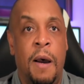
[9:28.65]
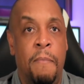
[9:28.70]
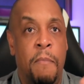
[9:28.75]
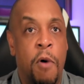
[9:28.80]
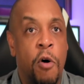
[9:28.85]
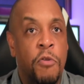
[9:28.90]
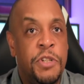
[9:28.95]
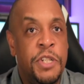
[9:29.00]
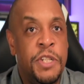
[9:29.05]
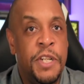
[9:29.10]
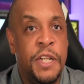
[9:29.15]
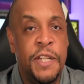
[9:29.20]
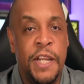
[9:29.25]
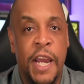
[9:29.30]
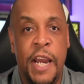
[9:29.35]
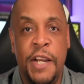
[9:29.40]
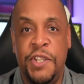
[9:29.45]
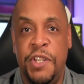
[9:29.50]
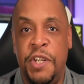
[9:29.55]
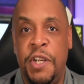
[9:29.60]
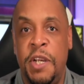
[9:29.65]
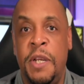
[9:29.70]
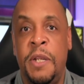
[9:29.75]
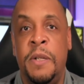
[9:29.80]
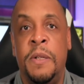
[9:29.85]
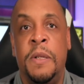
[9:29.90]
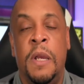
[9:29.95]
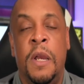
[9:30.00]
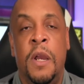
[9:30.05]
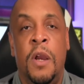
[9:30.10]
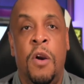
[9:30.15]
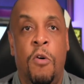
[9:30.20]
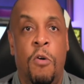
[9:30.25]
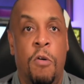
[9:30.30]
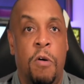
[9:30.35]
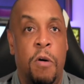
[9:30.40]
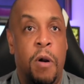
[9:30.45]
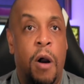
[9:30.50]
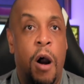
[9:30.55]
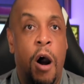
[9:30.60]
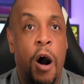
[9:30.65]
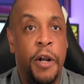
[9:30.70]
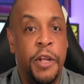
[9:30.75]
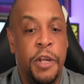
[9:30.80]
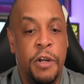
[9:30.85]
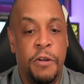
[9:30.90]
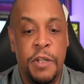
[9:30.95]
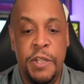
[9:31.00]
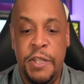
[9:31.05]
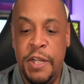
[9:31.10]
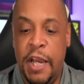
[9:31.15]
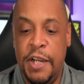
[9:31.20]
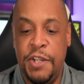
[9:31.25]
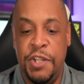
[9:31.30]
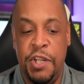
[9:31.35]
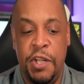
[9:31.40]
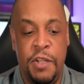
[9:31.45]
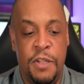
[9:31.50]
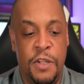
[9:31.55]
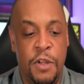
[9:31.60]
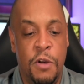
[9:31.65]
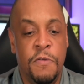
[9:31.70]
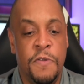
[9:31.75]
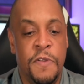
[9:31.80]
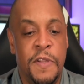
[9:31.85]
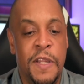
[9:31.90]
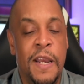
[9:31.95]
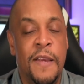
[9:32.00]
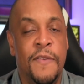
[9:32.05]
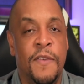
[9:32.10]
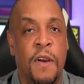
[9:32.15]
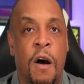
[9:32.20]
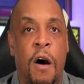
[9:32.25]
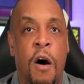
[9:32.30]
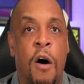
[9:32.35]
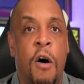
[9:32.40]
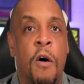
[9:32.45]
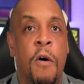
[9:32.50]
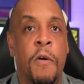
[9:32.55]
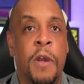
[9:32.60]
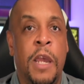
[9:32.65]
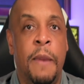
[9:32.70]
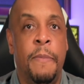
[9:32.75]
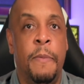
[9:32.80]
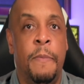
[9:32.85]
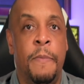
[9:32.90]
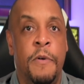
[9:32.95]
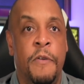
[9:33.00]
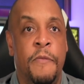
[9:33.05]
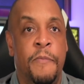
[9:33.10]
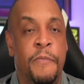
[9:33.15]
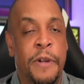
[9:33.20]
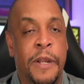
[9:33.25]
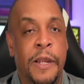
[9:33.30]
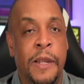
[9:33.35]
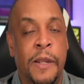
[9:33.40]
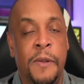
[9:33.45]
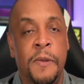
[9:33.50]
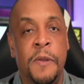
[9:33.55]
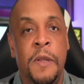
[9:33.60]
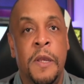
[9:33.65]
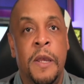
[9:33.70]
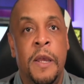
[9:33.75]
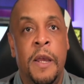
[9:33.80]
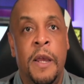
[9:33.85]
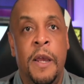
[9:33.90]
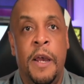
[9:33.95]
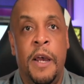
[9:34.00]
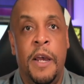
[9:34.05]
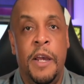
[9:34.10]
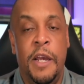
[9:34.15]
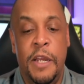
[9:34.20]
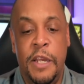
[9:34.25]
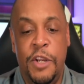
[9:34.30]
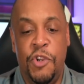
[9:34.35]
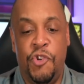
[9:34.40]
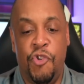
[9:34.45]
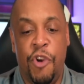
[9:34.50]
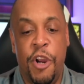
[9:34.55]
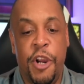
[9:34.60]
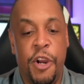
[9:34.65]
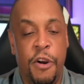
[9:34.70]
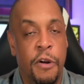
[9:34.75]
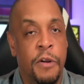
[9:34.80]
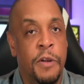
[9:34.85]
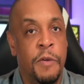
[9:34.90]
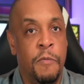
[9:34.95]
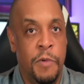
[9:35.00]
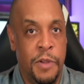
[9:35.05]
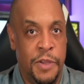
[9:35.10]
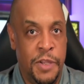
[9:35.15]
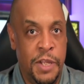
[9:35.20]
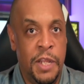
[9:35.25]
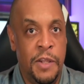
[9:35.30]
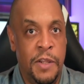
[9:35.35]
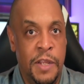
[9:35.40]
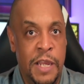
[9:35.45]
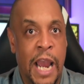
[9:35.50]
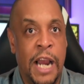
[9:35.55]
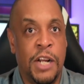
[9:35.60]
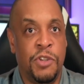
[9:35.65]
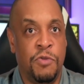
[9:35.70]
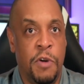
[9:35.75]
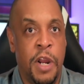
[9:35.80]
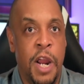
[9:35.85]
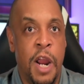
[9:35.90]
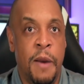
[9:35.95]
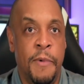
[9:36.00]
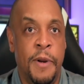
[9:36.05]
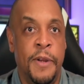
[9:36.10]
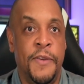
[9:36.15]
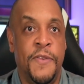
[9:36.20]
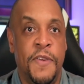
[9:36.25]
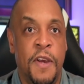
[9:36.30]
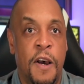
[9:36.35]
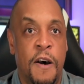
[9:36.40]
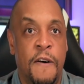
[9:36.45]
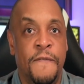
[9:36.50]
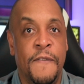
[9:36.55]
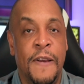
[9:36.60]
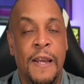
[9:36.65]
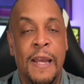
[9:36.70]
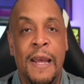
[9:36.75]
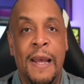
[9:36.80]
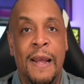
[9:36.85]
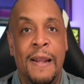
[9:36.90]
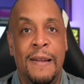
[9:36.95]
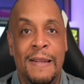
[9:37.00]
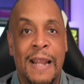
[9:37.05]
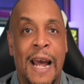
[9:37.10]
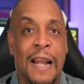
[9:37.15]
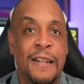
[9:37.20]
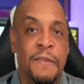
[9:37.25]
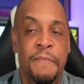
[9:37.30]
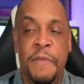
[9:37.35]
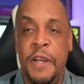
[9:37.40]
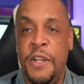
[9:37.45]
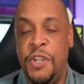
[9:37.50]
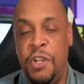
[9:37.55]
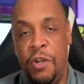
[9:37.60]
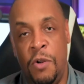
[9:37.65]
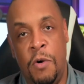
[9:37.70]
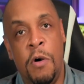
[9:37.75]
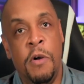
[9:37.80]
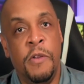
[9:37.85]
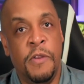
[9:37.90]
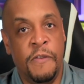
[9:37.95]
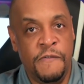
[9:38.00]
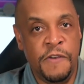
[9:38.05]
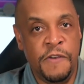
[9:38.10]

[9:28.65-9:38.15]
motion detection or audio detection, those things are all capable of being triggered within the actual camera itself, not to mention on the